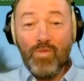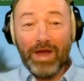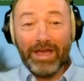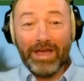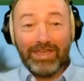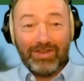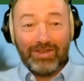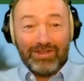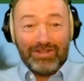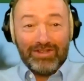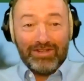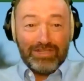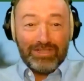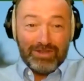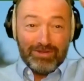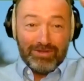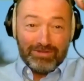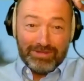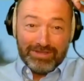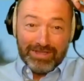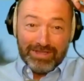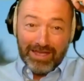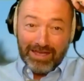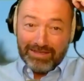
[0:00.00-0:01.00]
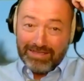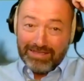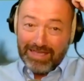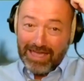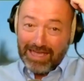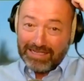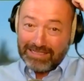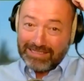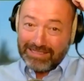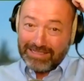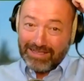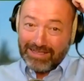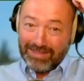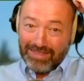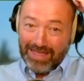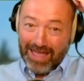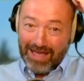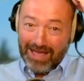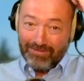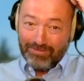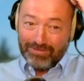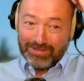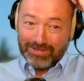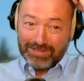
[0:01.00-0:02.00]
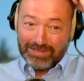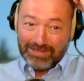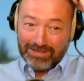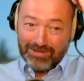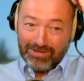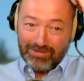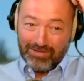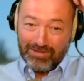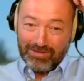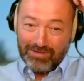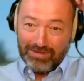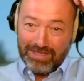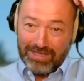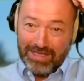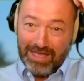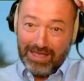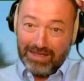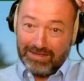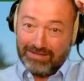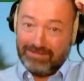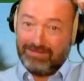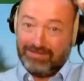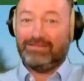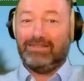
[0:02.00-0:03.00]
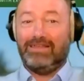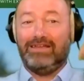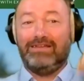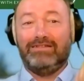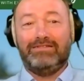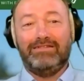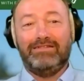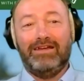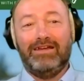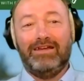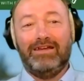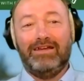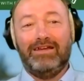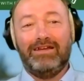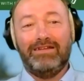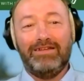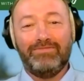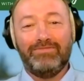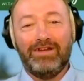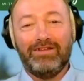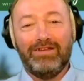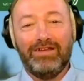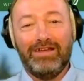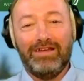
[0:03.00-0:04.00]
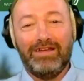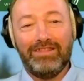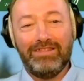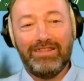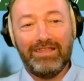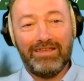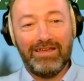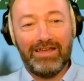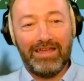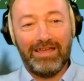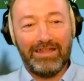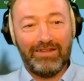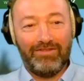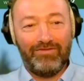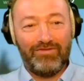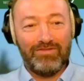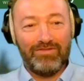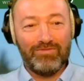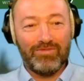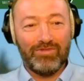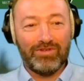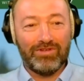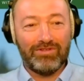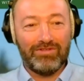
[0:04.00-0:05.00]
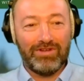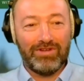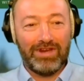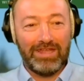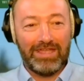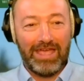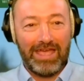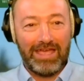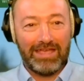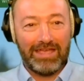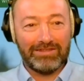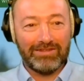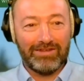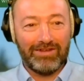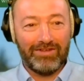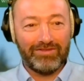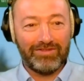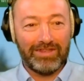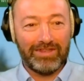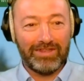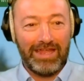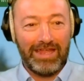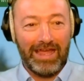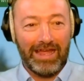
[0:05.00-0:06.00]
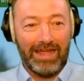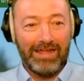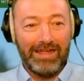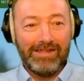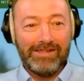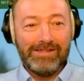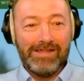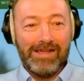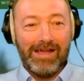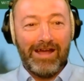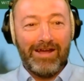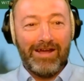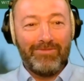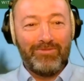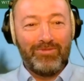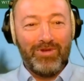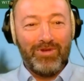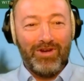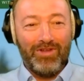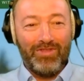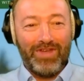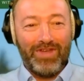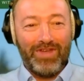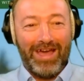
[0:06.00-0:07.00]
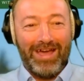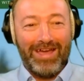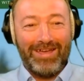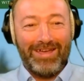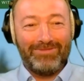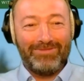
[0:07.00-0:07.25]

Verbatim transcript: my goodness! You yes, that was yes. That, I think I had a few more grey hairs after that. Will that?